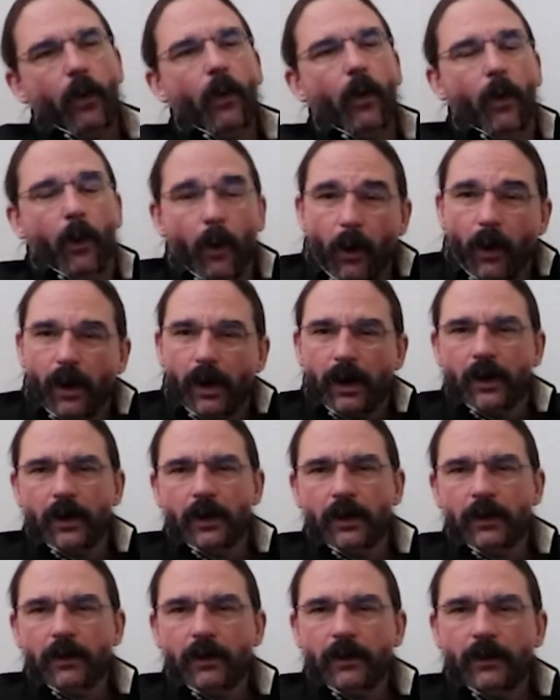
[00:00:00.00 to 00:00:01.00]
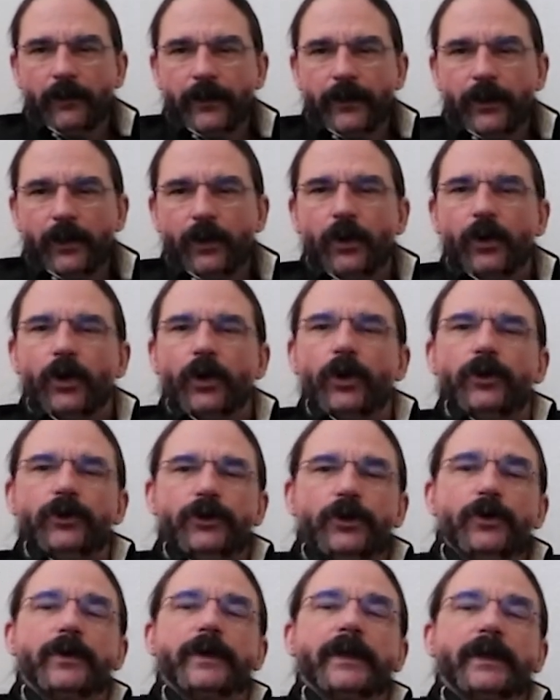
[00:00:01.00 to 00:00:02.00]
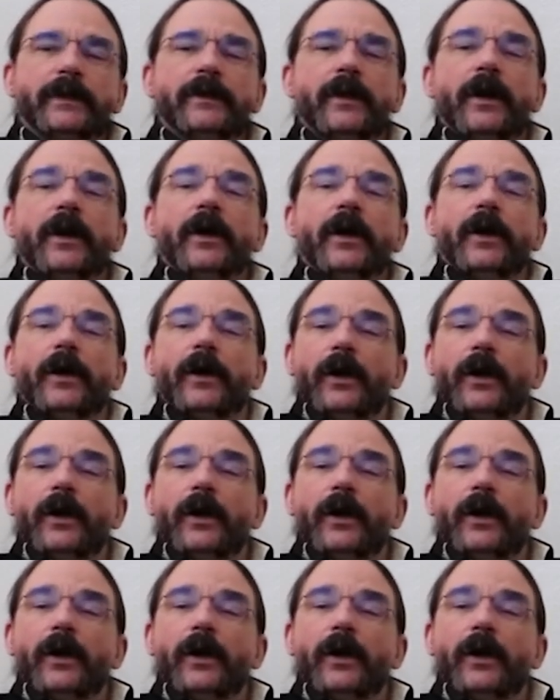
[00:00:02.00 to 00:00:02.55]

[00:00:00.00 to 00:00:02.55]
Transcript: Or you can